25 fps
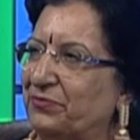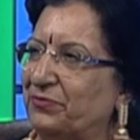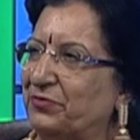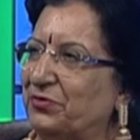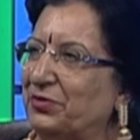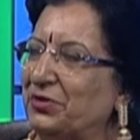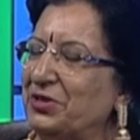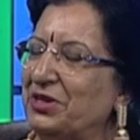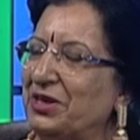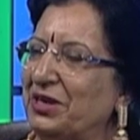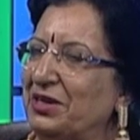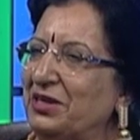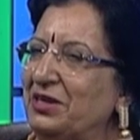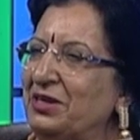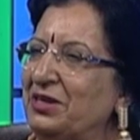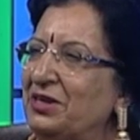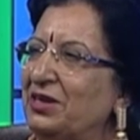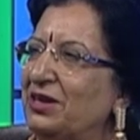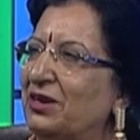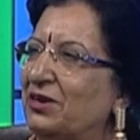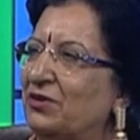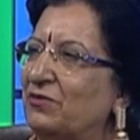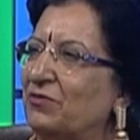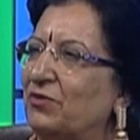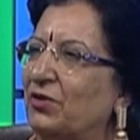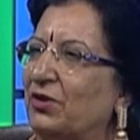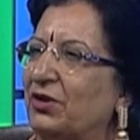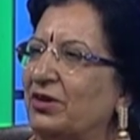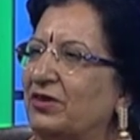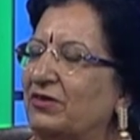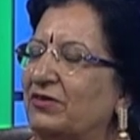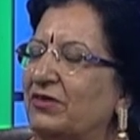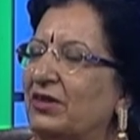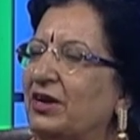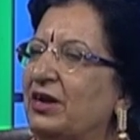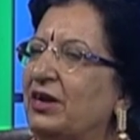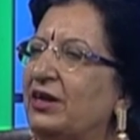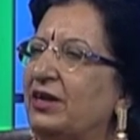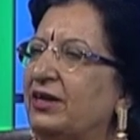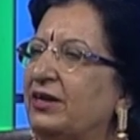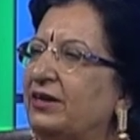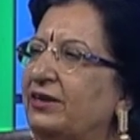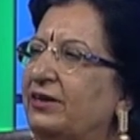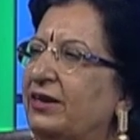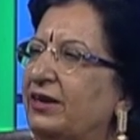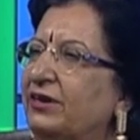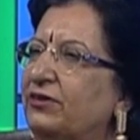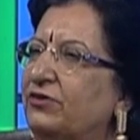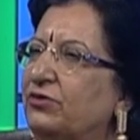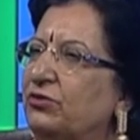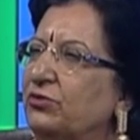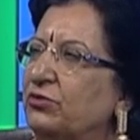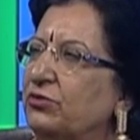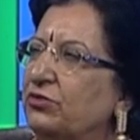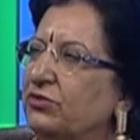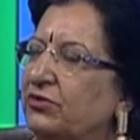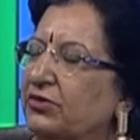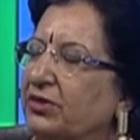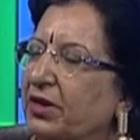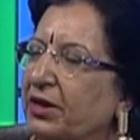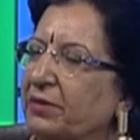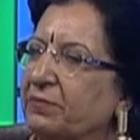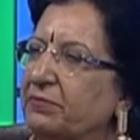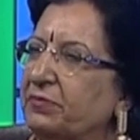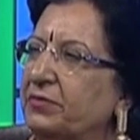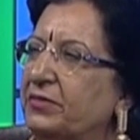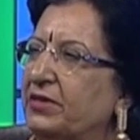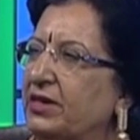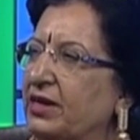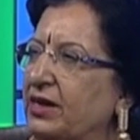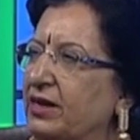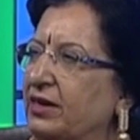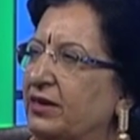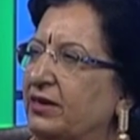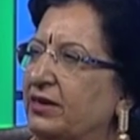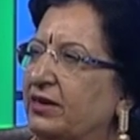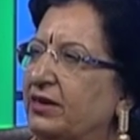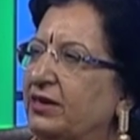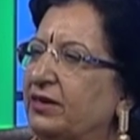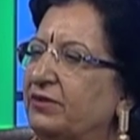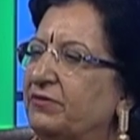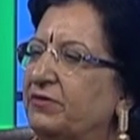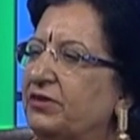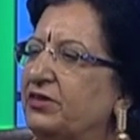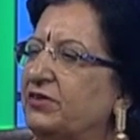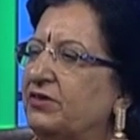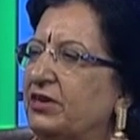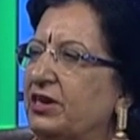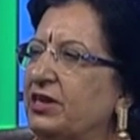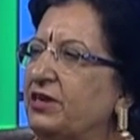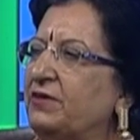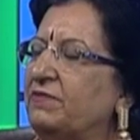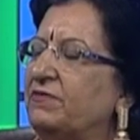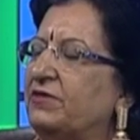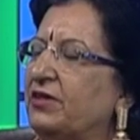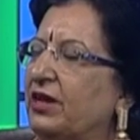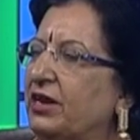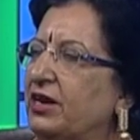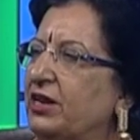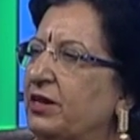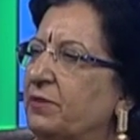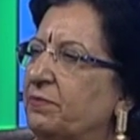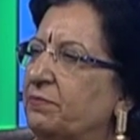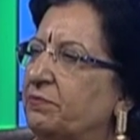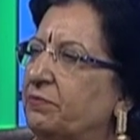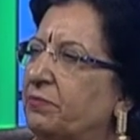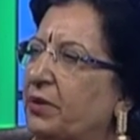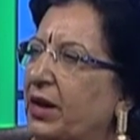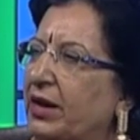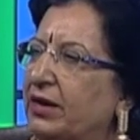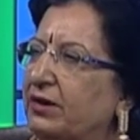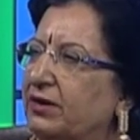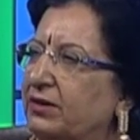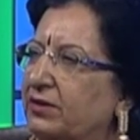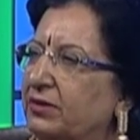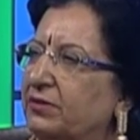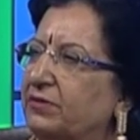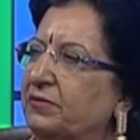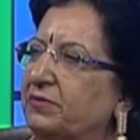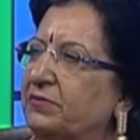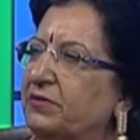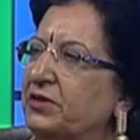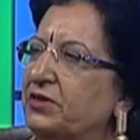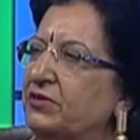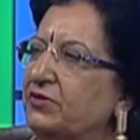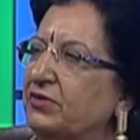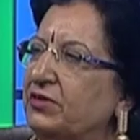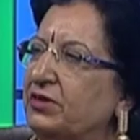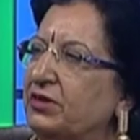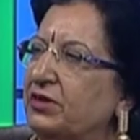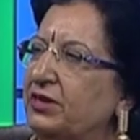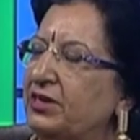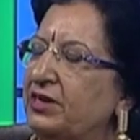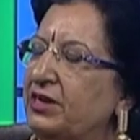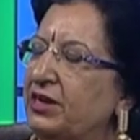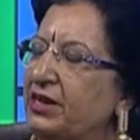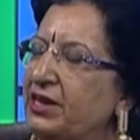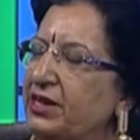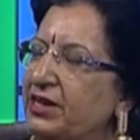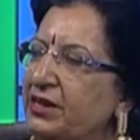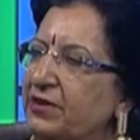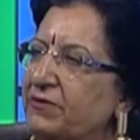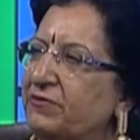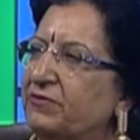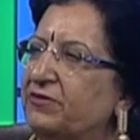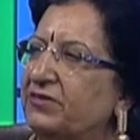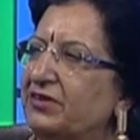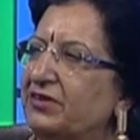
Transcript: for the year was, yeah. let's do something which mm -hmm. leaves an impact, which leaves